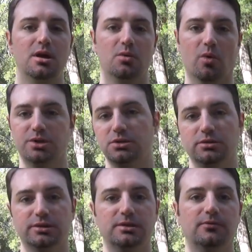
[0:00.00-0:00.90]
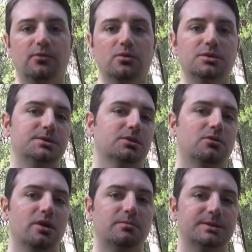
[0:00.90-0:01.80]
What you're looking for is the
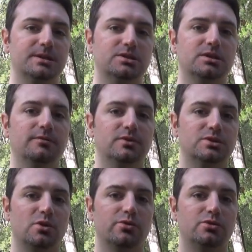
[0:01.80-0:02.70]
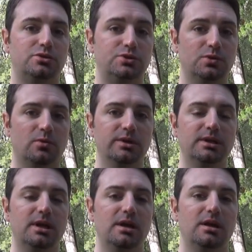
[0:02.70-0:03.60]
correct position of the shoulder joint
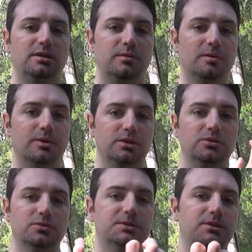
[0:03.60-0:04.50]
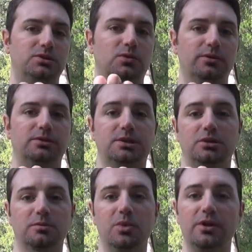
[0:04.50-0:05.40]
to be able to use the joint to
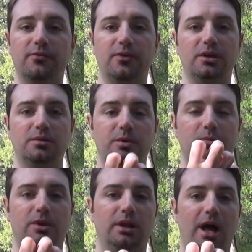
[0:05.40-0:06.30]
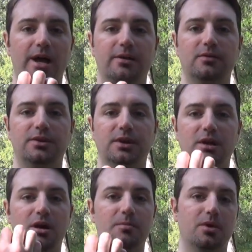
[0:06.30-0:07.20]
your benefit, to be able to line everything
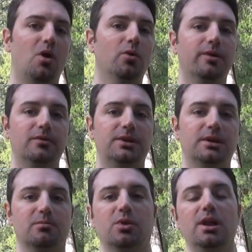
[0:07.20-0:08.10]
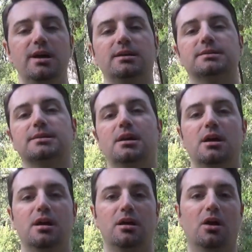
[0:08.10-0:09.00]
up and hold everything in place.
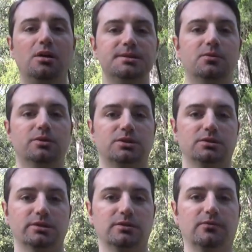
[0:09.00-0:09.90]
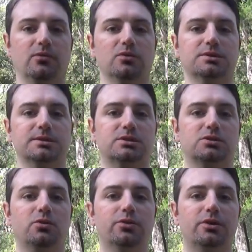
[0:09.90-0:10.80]
And also what you're looking for is the
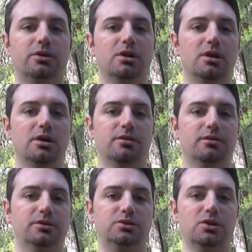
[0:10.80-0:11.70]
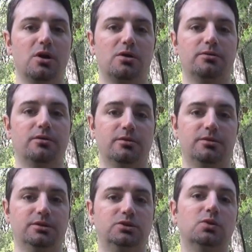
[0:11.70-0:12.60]
shoulder, the joint
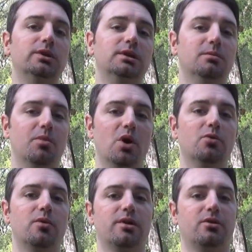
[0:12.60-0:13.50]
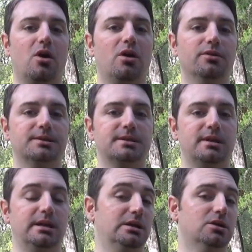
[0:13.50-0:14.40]
and the bone rather, all this
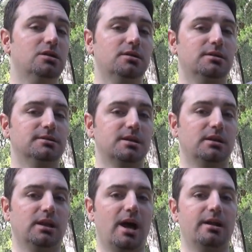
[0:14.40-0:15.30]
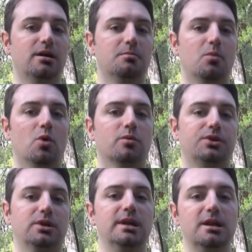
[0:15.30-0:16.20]
here is going to line up more with
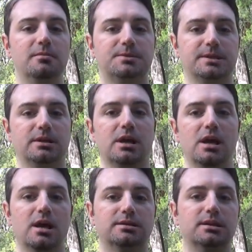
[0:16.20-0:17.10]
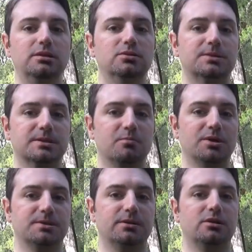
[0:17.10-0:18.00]
your hips, and it's going to use this
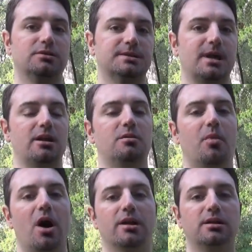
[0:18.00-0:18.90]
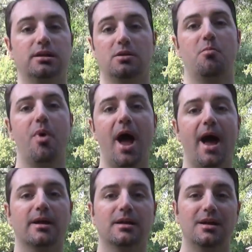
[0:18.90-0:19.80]
muscle here on the side of your body and in your
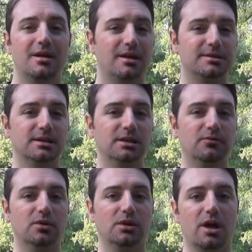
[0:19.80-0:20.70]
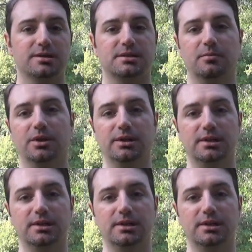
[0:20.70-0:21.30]
back. That's going to give you a lot of stability.